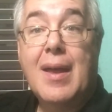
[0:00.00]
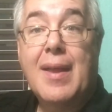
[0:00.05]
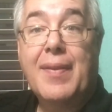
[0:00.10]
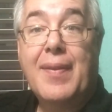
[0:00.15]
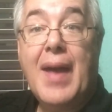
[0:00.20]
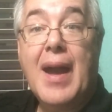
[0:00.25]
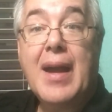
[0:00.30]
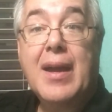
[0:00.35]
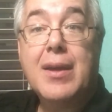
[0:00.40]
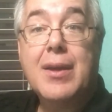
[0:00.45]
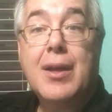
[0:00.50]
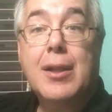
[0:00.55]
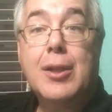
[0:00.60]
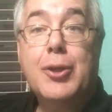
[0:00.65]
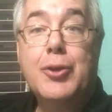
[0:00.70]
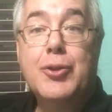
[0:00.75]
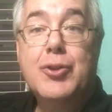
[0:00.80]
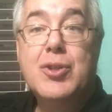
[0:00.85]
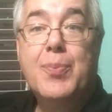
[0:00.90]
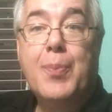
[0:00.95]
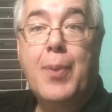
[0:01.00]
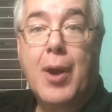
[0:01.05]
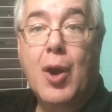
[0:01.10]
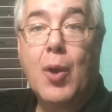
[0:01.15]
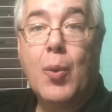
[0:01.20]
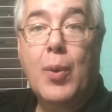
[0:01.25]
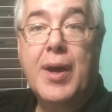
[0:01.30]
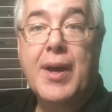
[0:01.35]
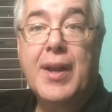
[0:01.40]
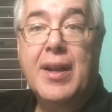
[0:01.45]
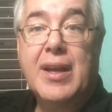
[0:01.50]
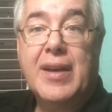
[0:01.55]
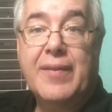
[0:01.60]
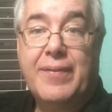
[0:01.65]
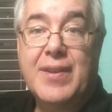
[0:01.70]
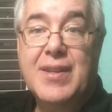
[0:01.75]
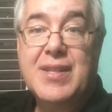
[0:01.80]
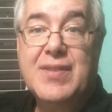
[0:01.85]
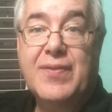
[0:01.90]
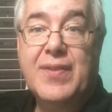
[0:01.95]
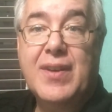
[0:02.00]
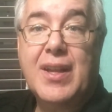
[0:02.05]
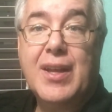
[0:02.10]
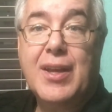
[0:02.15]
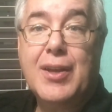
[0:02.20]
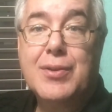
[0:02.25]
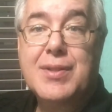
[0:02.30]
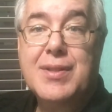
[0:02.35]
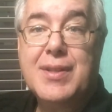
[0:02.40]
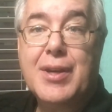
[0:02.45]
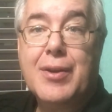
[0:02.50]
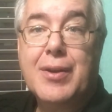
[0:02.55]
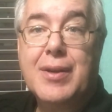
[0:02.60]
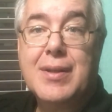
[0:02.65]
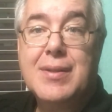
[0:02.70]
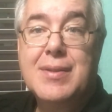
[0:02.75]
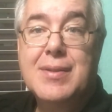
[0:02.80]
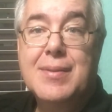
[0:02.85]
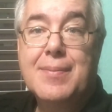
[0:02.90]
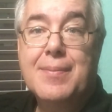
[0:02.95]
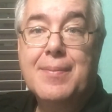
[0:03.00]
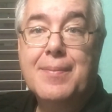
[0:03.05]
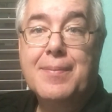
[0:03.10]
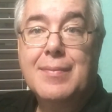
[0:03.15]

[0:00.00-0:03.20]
That concludes part 1 of this video series.